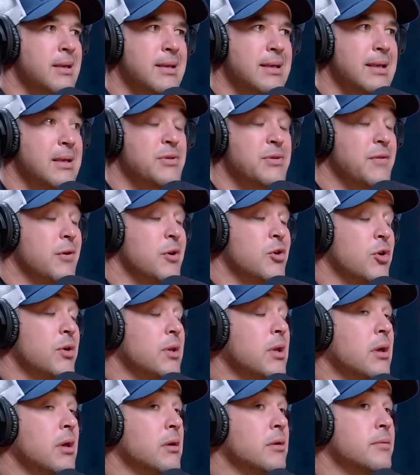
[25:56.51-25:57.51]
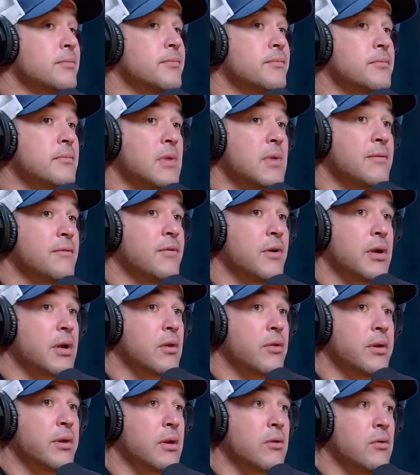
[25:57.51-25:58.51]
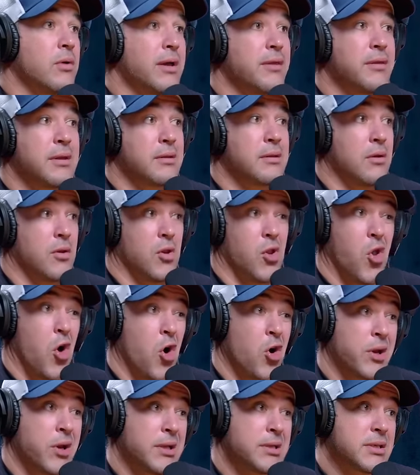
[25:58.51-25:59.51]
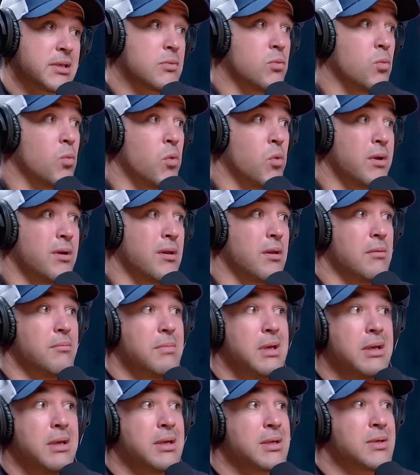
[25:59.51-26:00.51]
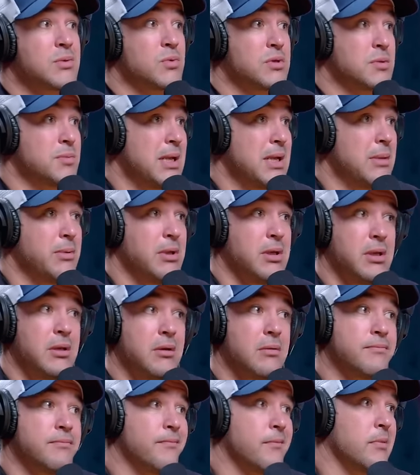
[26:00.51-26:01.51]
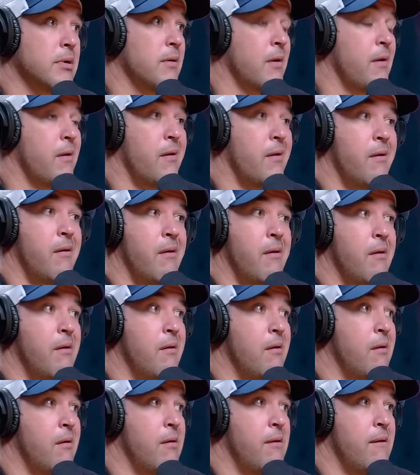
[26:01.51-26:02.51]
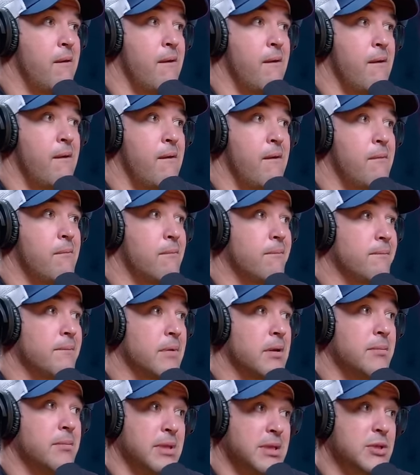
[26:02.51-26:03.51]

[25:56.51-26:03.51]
It was very cookie cutter and very clinical. I think the longest one of the meetings was maybe I mean,